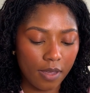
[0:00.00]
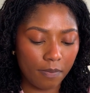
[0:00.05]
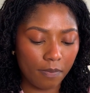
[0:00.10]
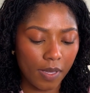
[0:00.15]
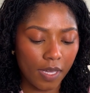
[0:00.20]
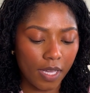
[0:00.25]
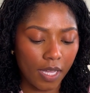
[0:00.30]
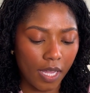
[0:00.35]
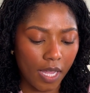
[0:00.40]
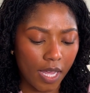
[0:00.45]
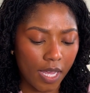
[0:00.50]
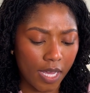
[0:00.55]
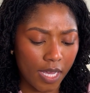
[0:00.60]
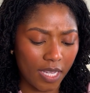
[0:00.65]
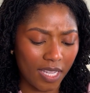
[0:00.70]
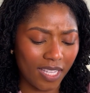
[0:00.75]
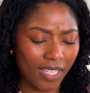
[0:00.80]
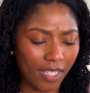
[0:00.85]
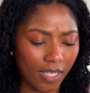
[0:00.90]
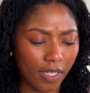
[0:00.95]

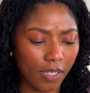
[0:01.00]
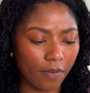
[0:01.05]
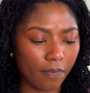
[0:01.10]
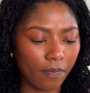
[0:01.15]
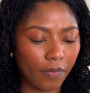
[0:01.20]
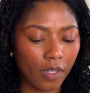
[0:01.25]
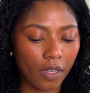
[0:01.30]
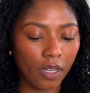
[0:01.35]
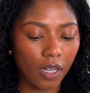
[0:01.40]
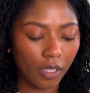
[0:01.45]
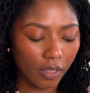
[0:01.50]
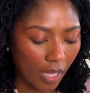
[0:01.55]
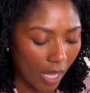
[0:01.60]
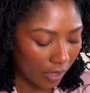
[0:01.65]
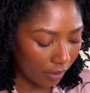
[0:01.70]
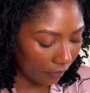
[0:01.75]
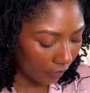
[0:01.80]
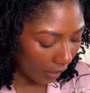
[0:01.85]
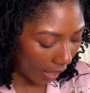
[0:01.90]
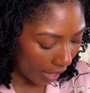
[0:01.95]
because a lot
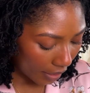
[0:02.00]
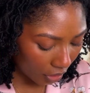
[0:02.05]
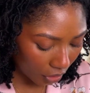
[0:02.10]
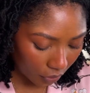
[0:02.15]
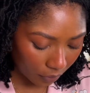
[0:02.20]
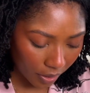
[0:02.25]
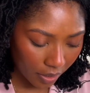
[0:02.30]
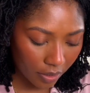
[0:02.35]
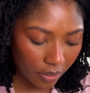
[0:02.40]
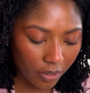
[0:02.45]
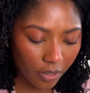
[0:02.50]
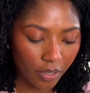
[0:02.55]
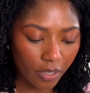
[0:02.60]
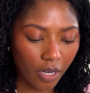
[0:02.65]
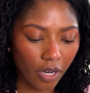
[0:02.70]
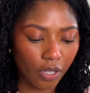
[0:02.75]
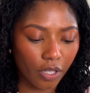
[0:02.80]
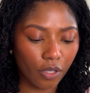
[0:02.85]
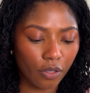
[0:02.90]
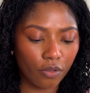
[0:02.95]
of lash tweezers
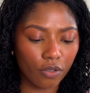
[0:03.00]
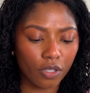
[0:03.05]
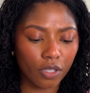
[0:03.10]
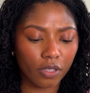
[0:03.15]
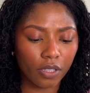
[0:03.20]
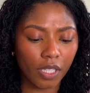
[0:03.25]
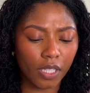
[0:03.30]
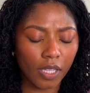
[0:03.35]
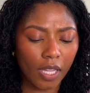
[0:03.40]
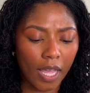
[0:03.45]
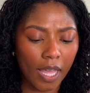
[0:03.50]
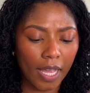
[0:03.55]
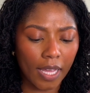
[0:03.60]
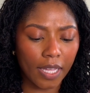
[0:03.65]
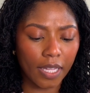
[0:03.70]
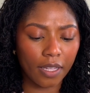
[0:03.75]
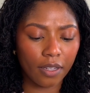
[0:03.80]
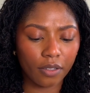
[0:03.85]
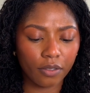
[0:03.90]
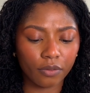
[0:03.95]
are usually
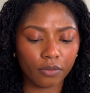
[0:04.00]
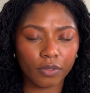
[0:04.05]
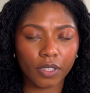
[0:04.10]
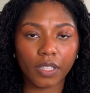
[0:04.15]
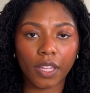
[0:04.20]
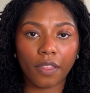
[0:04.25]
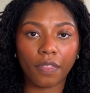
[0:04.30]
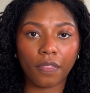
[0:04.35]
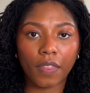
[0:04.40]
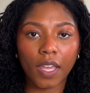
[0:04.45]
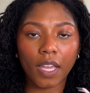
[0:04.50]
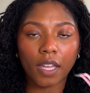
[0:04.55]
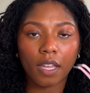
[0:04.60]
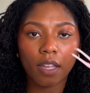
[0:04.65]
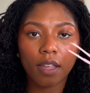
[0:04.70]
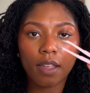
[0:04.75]
like really thick,